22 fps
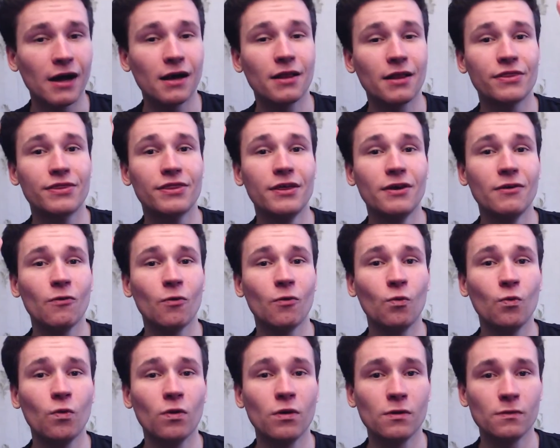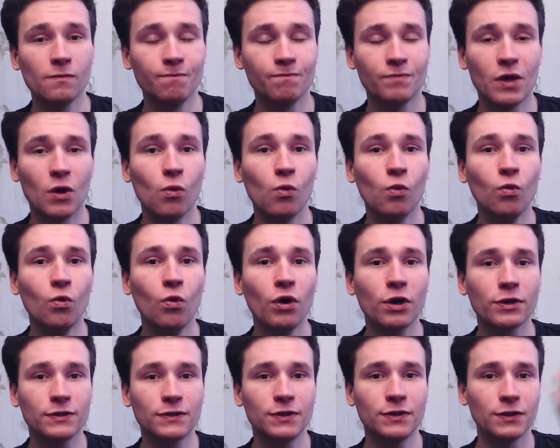the
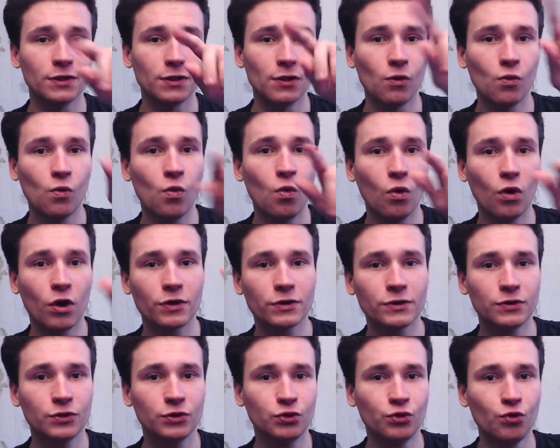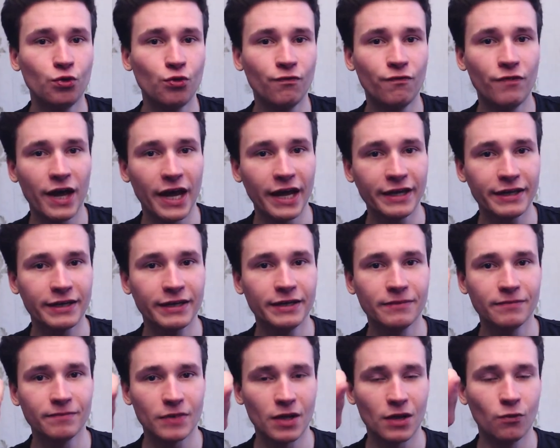word word to vec
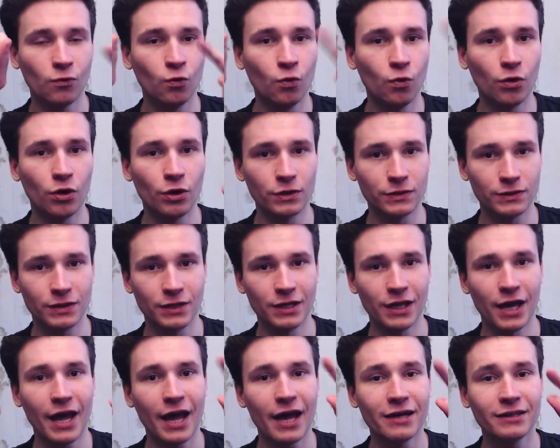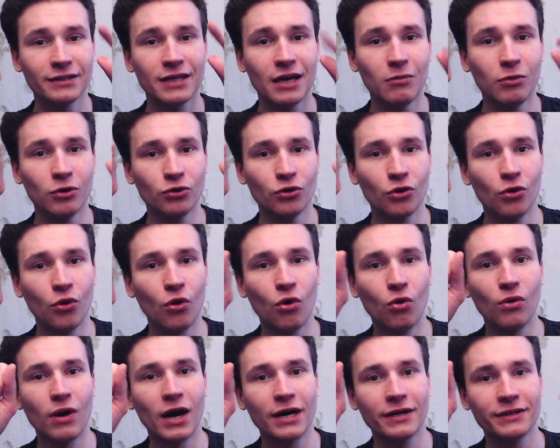word w
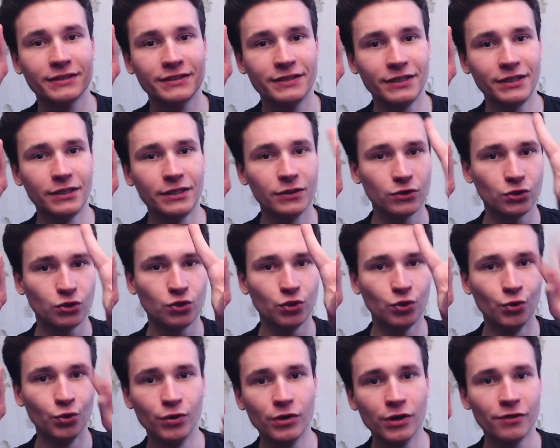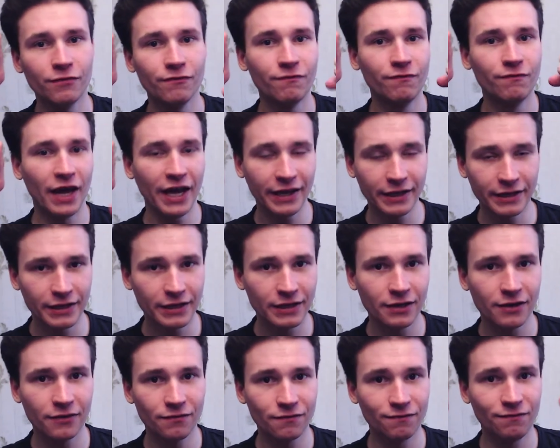o r d to vec
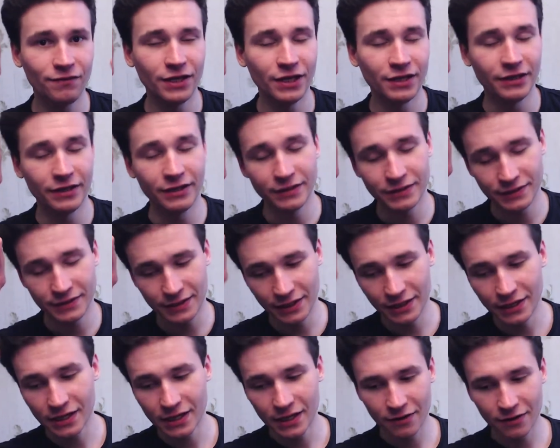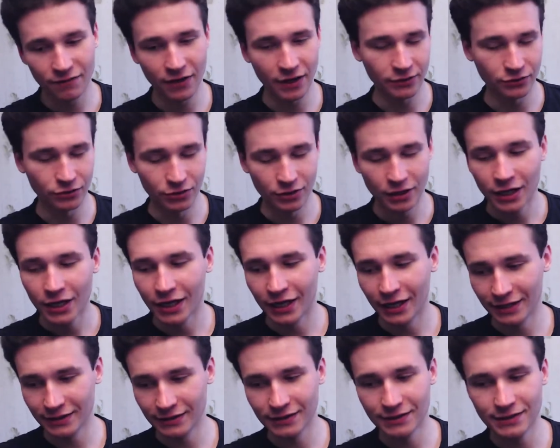VEC vector.
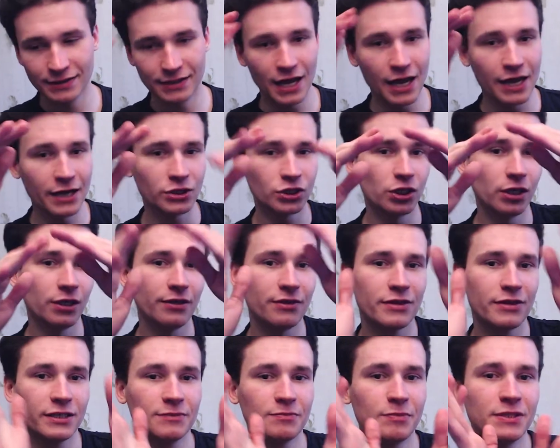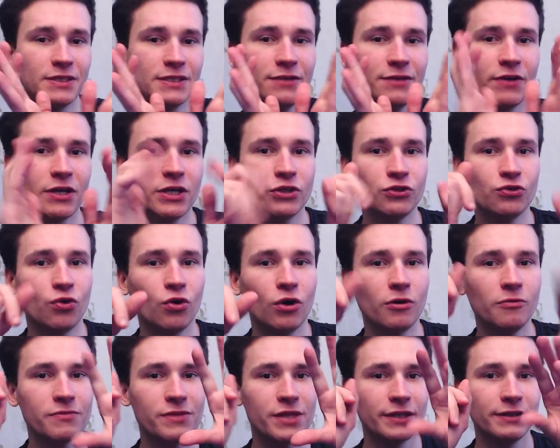It is actually the specific
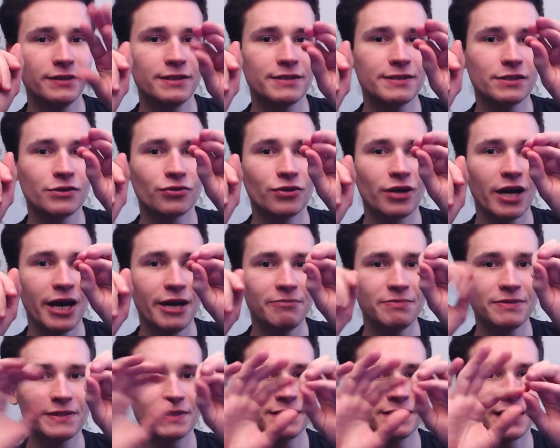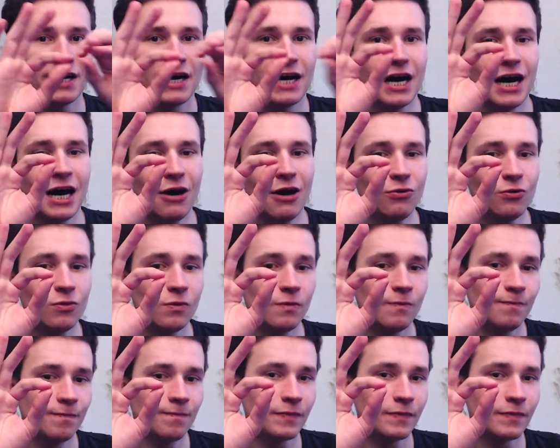term that describes how